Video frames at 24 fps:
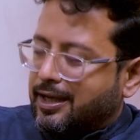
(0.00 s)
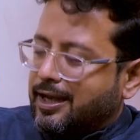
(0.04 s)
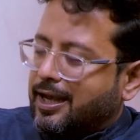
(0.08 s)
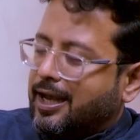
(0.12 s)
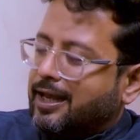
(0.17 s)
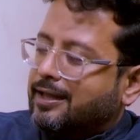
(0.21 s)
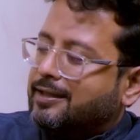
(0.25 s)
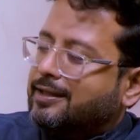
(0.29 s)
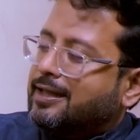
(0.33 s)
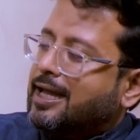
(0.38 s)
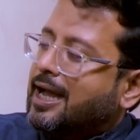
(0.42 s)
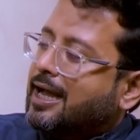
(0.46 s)

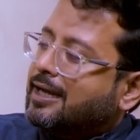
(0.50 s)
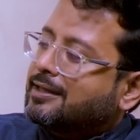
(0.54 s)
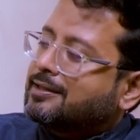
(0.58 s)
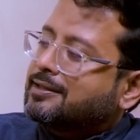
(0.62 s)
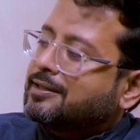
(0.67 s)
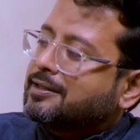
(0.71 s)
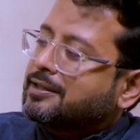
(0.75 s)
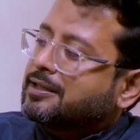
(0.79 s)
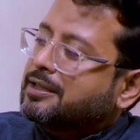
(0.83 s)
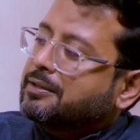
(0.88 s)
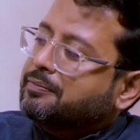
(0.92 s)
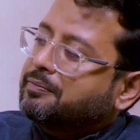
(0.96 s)
And that
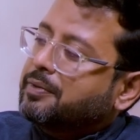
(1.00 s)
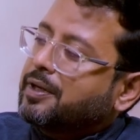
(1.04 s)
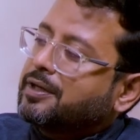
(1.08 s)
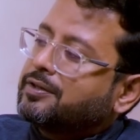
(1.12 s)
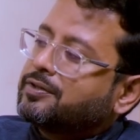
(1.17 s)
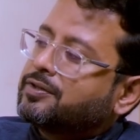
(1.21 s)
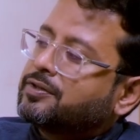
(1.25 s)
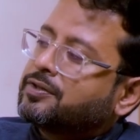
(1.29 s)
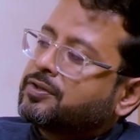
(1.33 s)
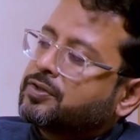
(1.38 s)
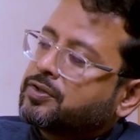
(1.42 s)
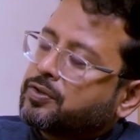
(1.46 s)

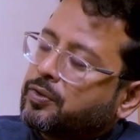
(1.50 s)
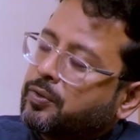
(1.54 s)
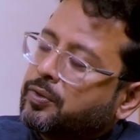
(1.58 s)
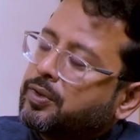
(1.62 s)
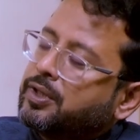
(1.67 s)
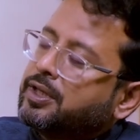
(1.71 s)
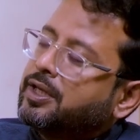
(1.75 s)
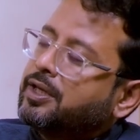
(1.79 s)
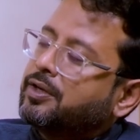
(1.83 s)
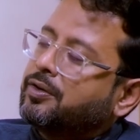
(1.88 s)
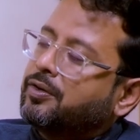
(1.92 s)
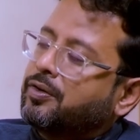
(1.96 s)
depends
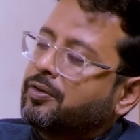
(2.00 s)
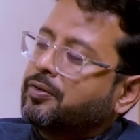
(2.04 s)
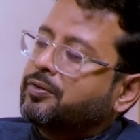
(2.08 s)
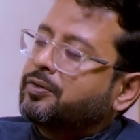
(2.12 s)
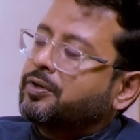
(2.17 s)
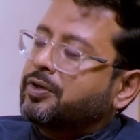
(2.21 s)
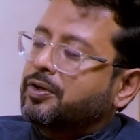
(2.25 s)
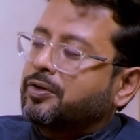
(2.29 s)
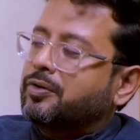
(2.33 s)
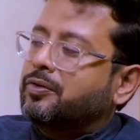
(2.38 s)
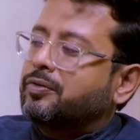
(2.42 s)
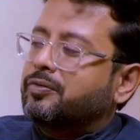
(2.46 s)
solely on
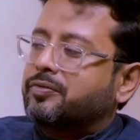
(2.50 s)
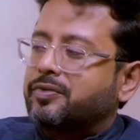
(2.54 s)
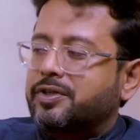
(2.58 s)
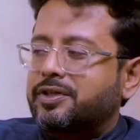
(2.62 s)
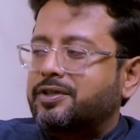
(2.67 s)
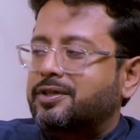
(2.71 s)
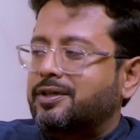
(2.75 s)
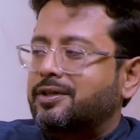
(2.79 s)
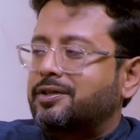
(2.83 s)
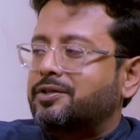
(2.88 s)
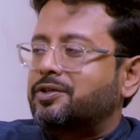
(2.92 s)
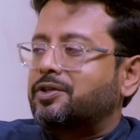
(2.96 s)
your
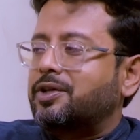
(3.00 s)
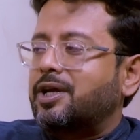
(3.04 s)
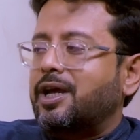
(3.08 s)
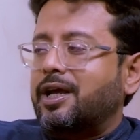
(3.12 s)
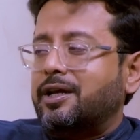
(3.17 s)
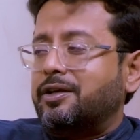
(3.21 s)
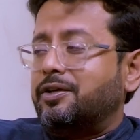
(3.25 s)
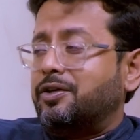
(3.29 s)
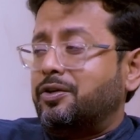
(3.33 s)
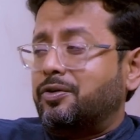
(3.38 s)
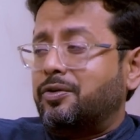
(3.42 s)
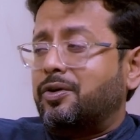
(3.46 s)
research
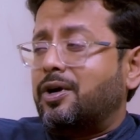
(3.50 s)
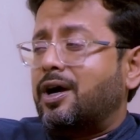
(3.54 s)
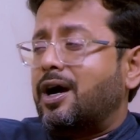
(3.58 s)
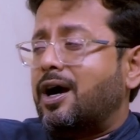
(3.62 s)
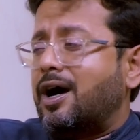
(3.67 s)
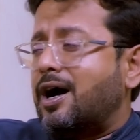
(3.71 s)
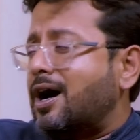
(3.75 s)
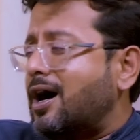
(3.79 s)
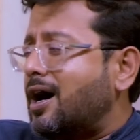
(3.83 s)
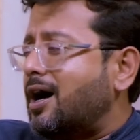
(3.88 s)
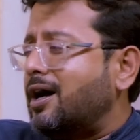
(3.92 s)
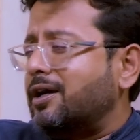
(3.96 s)
and your
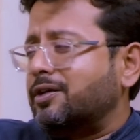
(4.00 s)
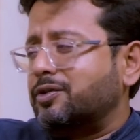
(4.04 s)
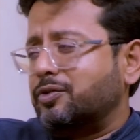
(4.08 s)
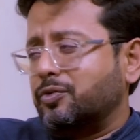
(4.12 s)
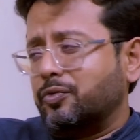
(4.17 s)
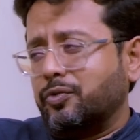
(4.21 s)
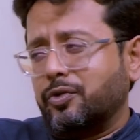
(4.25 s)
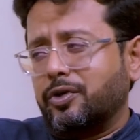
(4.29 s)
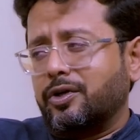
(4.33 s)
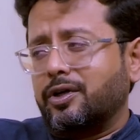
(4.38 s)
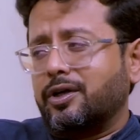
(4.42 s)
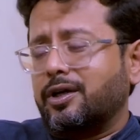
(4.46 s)
hard
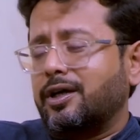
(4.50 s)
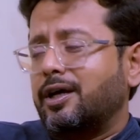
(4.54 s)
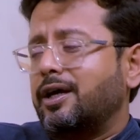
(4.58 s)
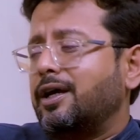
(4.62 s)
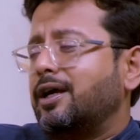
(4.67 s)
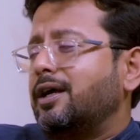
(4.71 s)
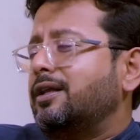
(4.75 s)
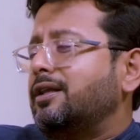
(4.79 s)
work.